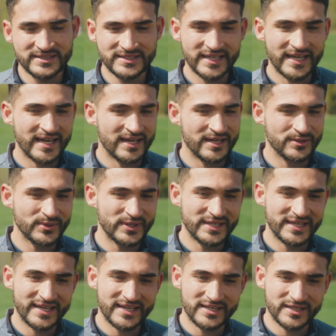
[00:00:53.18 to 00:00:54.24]
Yeah, we
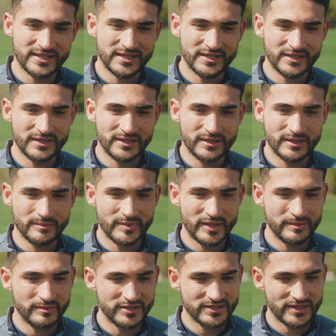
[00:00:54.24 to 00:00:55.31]
had a
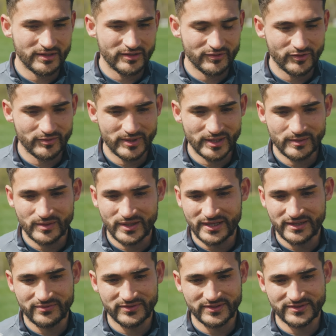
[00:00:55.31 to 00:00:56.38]
baby shower for my
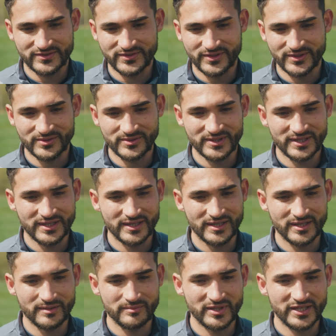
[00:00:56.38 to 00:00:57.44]
wife, and so
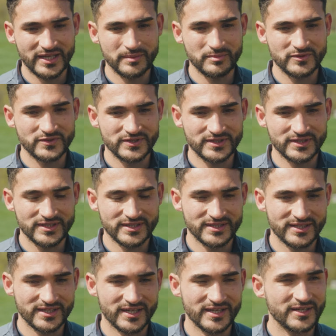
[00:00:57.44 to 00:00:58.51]
being able to
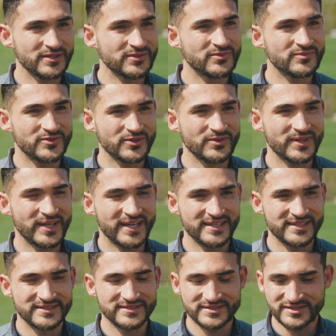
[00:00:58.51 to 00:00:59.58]
kind of do that
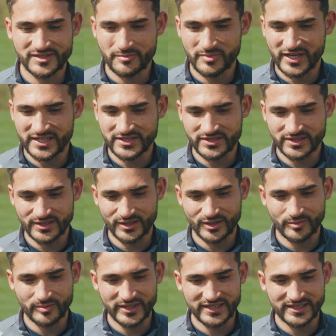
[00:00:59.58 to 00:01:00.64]
and surprise her a
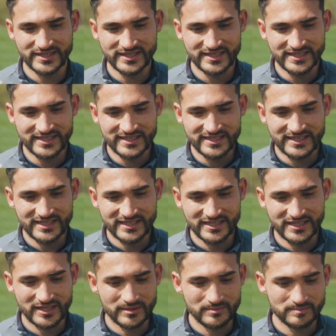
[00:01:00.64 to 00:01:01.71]
little bit,
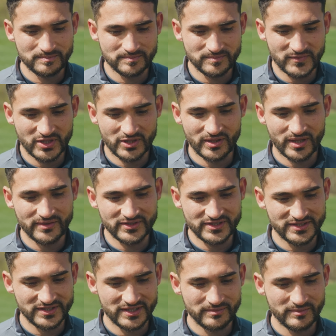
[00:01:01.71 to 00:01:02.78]
you know,
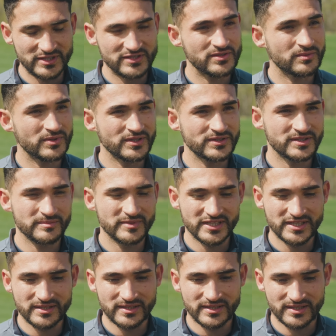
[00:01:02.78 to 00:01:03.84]
obviously it means the world to
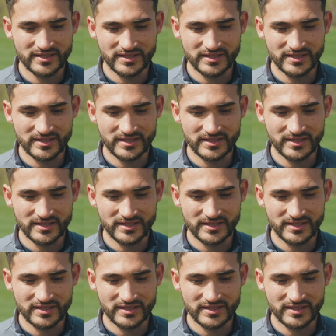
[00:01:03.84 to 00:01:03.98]
me,